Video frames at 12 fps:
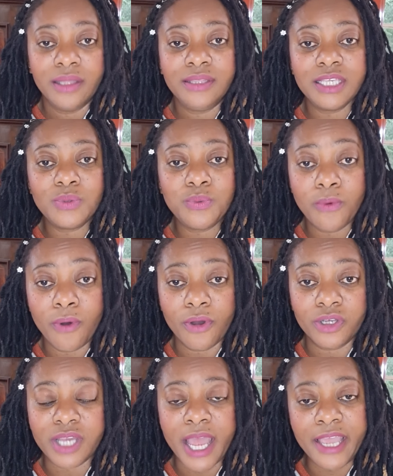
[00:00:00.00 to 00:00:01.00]
This
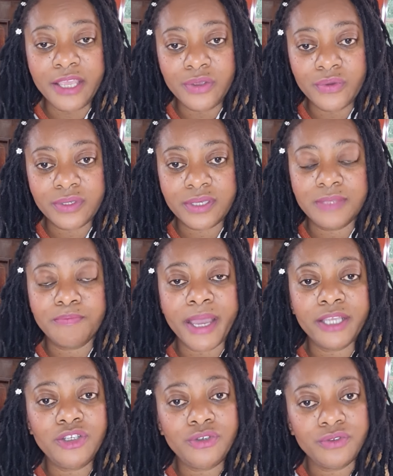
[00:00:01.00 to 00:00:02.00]
wash, I use it,
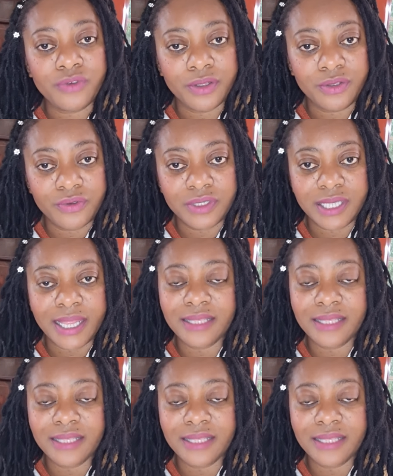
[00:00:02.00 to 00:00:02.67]
my children use it,